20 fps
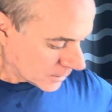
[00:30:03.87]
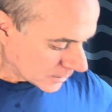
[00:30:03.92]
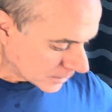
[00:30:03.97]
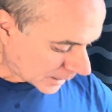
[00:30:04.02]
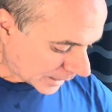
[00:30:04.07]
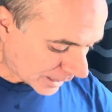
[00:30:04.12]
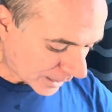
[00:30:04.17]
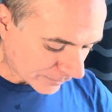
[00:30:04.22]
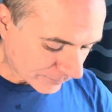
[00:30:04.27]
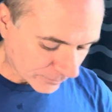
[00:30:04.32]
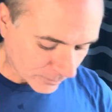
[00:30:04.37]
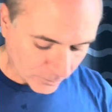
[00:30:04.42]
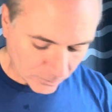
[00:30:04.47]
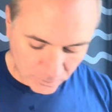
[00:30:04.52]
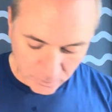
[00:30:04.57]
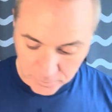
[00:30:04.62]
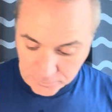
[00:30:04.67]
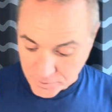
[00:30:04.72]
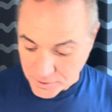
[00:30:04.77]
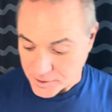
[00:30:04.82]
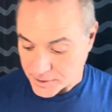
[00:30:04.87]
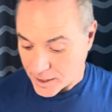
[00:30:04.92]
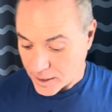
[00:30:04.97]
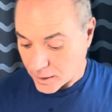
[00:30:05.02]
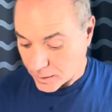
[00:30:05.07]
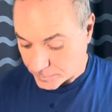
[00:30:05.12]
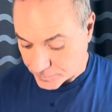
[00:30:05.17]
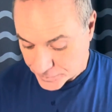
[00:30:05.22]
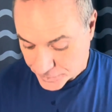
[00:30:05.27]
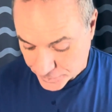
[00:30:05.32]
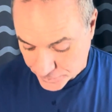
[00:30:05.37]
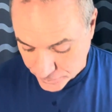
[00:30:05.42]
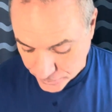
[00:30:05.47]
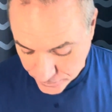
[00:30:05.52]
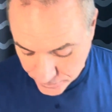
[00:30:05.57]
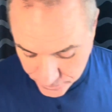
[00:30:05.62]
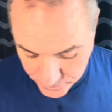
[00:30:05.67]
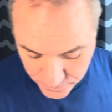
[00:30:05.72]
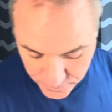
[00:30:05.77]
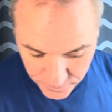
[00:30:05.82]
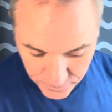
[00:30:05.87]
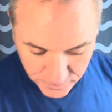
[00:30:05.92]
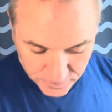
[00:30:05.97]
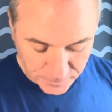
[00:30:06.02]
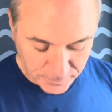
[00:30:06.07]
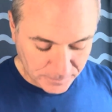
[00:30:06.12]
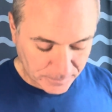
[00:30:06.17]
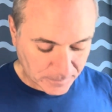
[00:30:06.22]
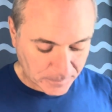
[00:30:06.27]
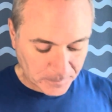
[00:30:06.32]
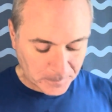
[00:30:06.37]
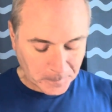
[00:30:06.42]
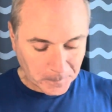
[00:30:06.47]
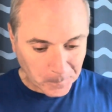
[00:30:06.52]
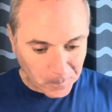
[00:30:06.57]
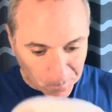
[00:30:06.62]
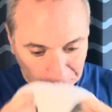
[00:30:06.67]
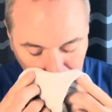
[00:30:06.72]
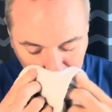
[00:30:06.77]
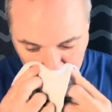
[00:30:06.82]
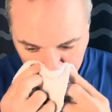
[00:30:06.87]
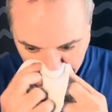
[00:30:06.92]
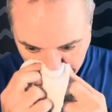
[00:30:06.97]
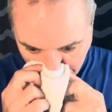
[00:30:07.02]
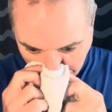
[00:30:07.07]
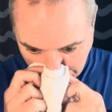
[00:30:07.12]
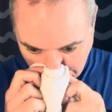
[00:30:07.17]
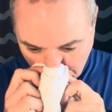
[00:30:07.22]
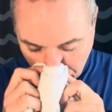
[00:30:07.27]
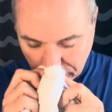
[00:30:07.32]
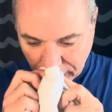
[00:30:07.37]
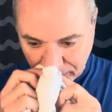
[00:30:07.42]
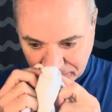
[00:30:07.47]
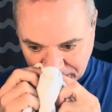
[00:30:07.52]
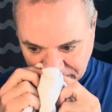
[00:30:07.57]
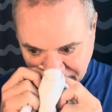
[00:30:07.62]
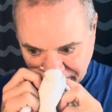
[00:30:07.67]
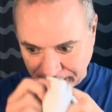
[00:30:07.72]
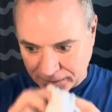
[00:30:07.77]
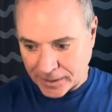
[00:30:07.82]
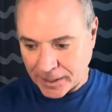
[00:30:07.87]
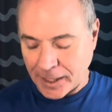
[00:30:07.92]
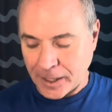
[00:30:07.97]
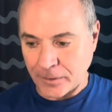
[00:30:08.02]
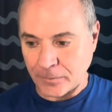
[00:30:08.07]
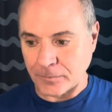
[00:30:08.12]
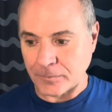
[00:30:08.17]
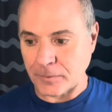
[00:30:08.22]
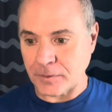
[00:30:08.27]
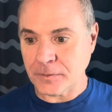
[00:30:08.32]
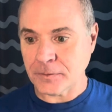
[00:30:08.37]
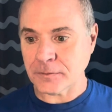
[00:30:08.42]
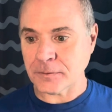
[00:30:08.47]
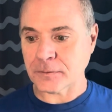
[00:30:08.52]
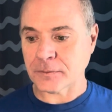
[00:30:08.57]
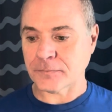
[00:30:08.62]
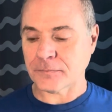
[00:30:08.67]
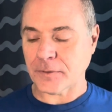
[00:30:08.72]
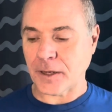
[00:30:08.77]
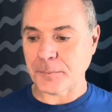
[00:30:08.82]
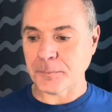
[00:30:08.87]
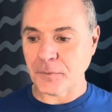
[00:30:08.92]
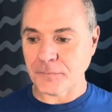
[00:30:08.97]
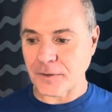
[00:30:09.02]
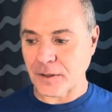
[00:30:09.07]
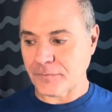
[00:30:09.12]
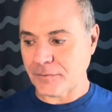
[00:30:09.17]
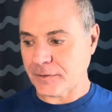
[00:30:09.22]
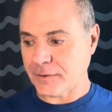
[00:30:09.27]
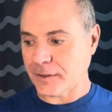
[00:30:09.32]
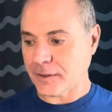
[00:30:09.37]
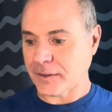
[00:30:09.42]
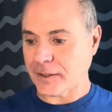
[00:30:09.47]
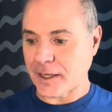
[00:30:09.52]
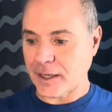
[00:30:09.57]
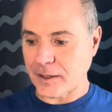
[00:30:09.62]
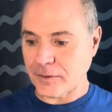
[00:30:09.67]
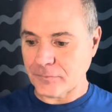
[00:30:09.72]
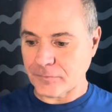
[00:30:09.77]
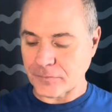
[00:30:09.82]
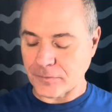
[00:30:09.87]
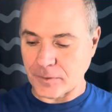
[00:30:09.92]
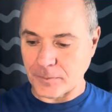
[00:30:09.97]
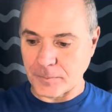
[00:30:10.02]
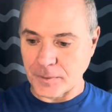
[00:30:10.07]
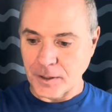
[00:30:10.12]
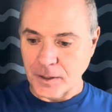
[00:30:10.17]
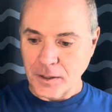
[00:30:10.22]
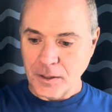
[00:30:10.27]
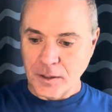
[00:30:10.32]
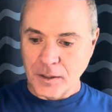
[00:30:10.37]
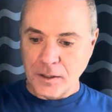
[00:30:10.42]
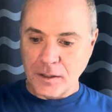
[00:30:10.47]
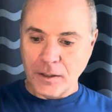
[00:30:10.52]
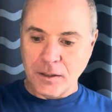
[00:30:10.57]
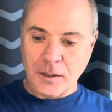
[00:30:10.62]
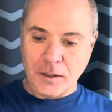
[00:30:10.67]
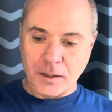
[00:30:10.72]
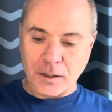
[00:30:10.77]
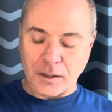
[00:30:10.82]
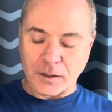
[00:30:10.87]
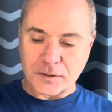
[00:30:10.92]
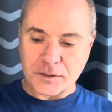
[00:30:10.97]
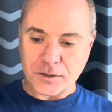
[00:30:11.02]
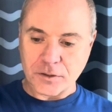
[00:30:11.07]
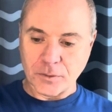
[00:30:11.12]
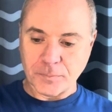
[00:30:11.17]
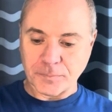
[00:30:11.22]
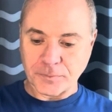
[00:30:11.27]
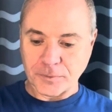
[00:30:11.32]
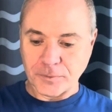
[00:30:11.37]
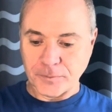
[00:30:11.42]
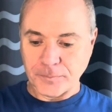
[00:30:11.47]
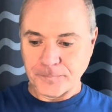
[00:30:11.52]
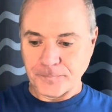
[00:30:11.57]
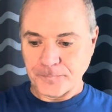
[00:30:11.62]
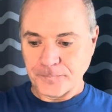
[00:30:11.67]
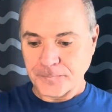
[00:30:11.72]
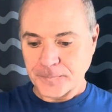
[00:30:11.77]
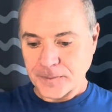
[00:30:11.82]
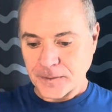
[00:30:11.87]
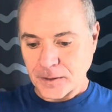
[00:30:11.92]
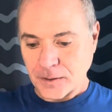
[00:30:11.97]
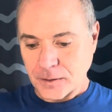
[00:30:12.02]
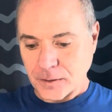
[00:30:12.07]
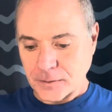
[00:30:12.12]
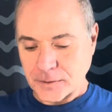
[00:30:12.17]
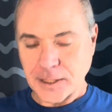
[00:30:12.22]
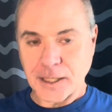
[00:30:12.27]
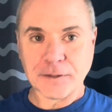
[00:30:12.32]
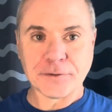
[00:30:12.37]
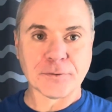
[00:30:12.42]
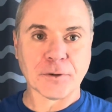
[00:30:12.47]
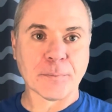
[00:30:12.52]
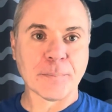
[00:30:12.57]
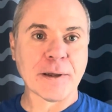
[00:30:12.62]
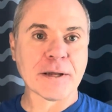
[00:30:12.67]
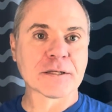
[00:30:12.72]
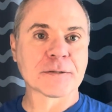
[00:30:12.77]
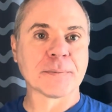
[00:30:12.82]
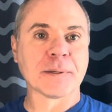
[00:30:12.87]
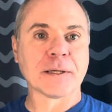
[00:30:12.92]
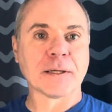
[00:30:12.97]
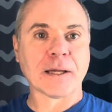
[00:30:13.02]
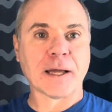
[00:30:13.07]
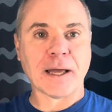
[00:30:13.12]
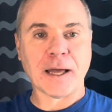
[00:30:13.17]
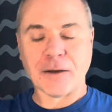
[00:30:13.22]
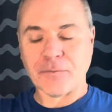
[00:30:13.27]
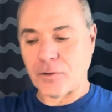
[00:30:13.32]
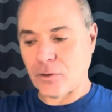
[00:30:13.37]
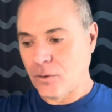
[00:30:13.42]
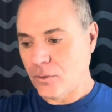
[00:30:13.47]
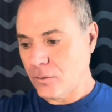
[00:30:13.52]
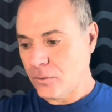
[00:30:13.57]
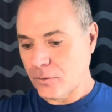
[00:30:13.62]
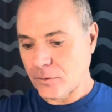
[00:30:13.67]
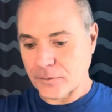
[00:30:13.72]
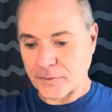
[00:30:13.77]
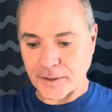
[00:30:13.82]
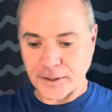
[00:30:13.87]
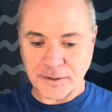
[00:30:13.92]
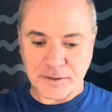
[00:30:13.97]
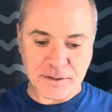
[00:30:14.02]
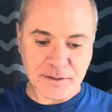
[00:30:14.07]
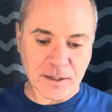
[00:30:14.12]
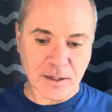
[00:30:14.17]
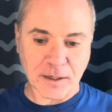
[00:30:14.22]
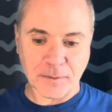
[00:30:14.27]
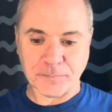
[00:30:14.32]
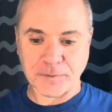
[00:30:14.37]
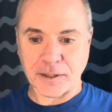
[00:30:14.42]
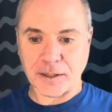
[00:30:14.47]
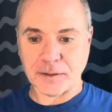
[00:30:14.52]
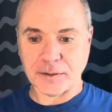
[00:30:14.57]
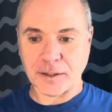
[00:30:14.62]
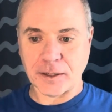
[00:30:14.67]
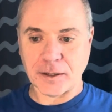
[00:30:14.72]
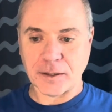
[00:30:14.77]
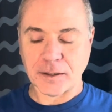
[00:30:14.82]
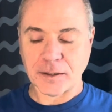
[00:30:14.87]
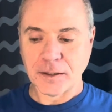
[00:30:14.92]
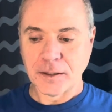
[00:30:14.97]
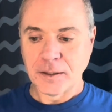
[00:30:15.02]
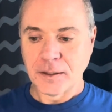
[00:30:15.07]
I have a whole setup too. I moved everything down. I moved everything down from our soap room down to our basement. I have a whole thing set up down there.